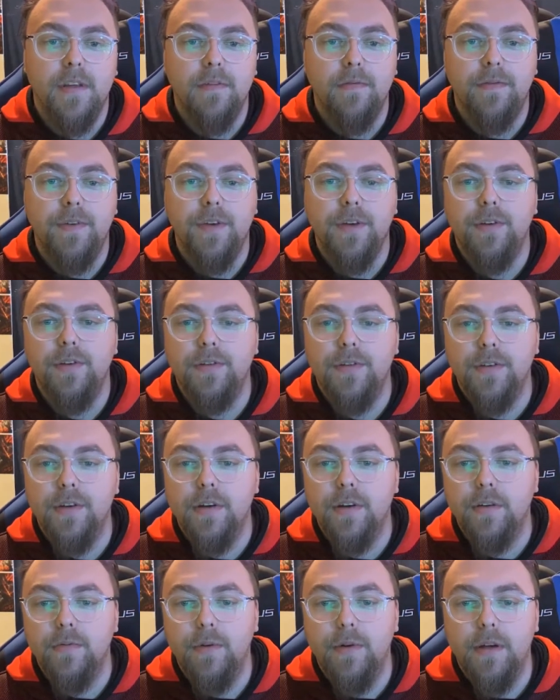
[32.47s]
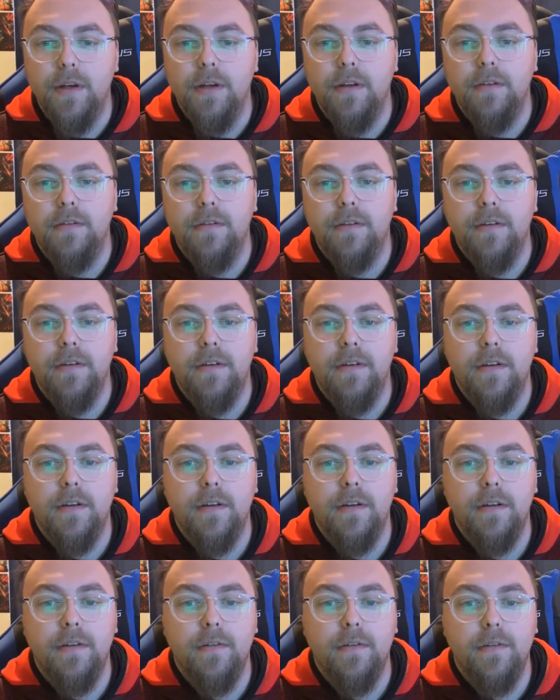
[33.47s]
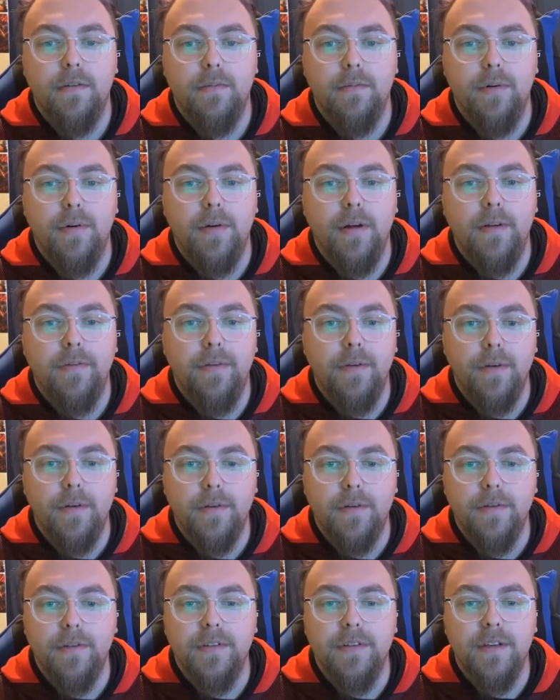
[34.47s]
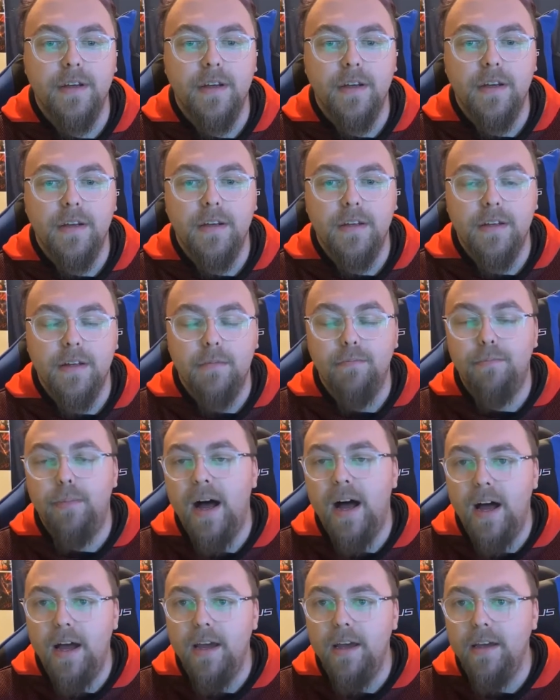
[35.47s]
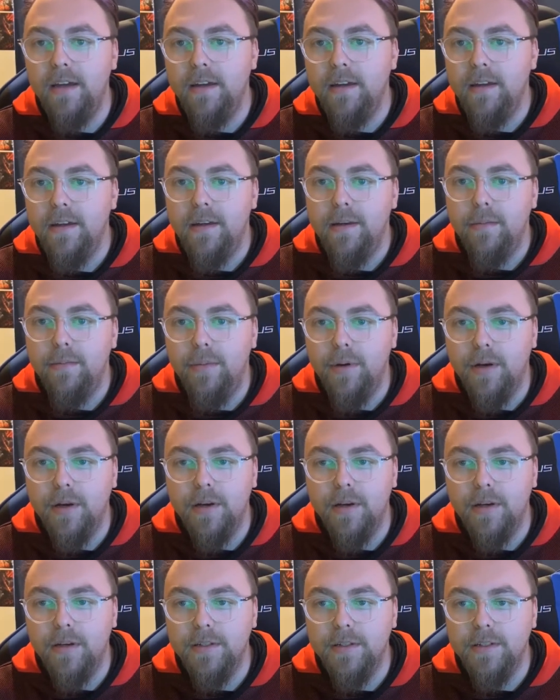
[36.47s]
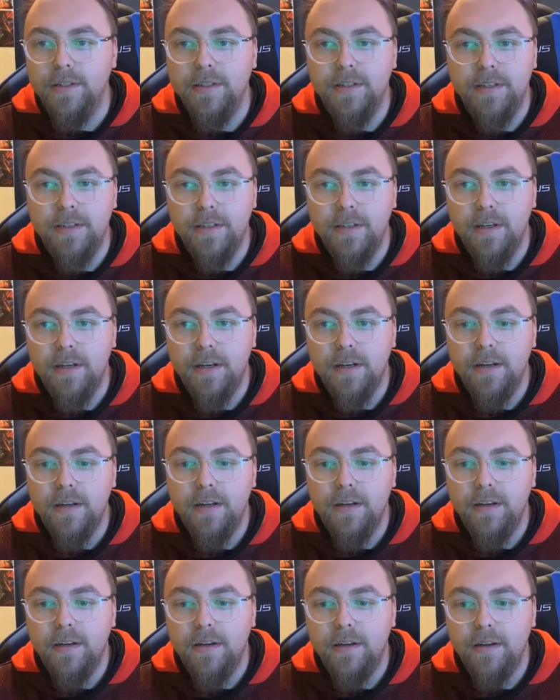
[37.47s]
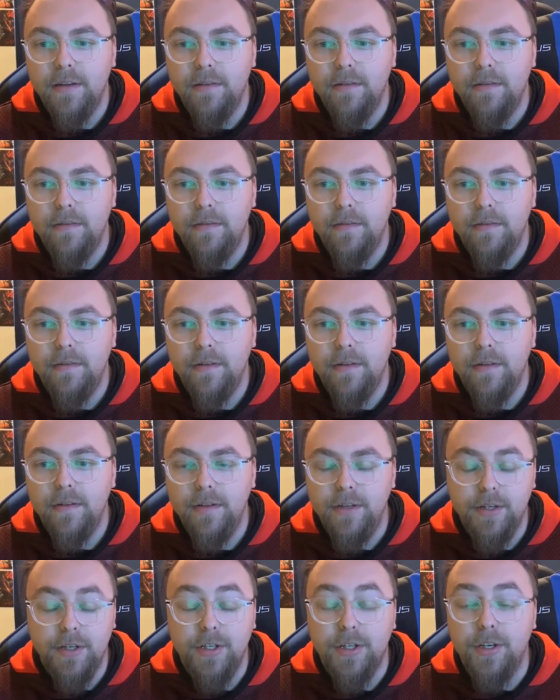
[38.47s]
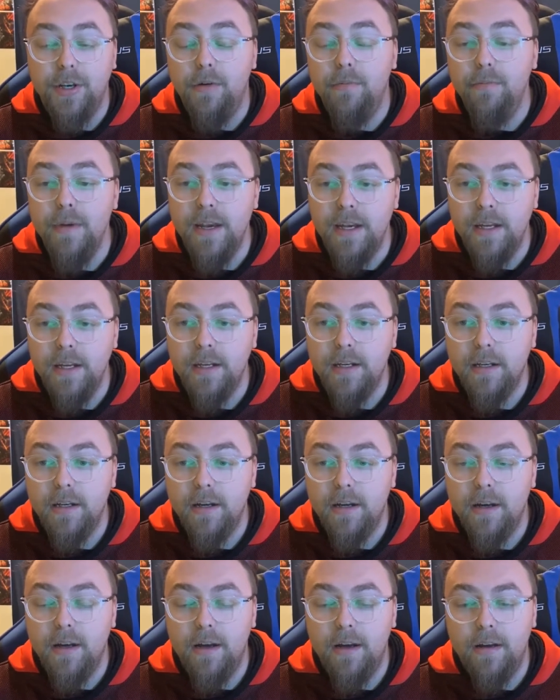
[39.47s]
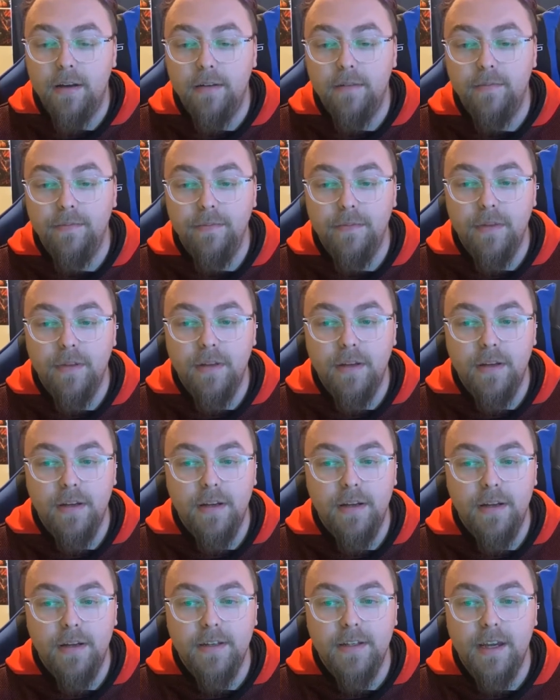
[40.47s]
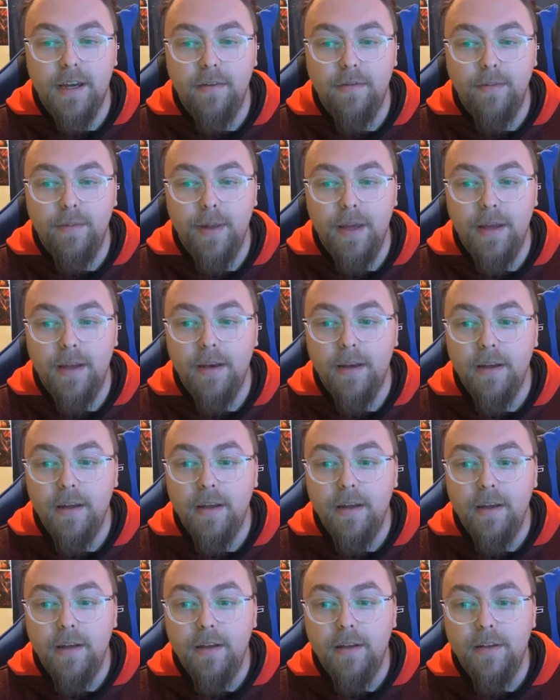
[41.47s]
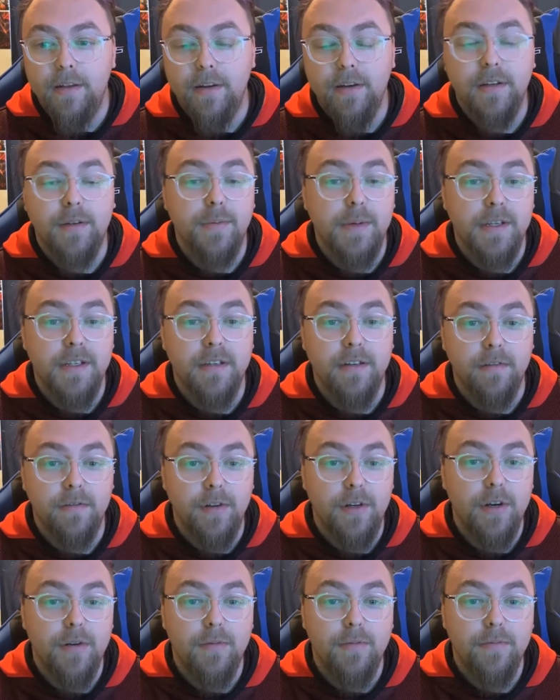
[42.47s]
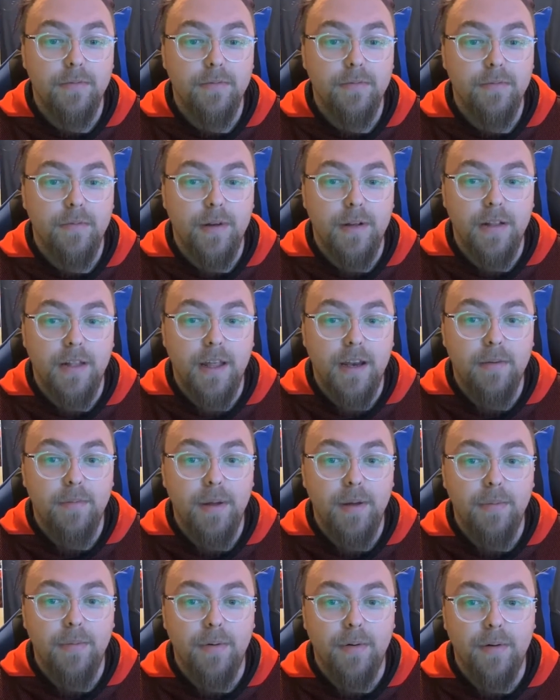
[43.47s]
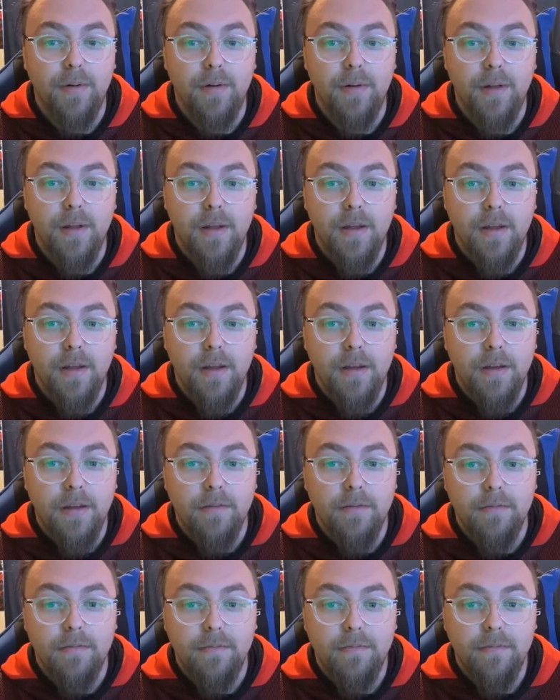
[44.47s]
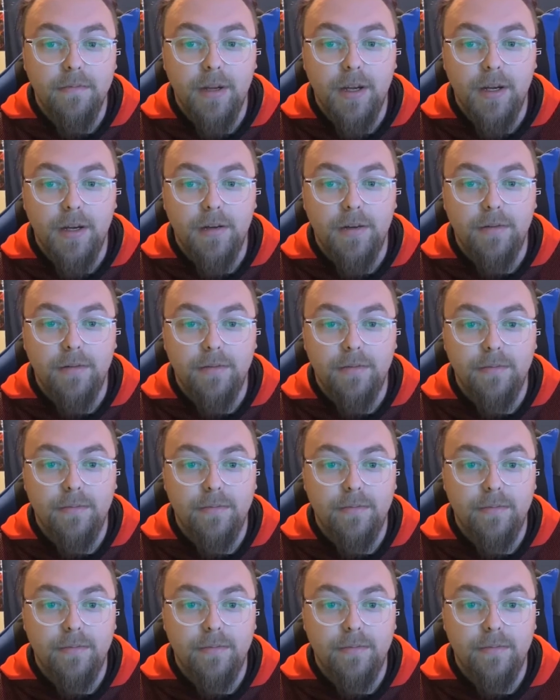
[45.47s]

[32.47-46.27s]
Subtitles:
confused on what peripherals to buy because there's just so many. Aside from that, they're expensive. A lot of people, PC